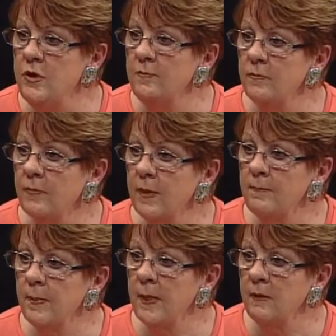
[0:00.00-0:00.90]
turning the
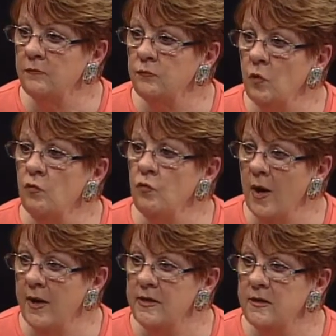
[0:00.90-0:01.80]
things over into the soil.
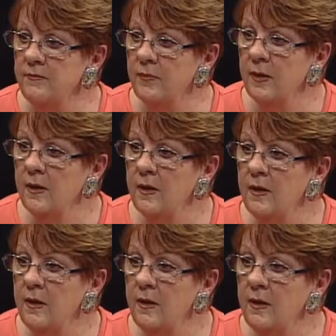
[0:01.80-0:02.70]
Right. What if you don't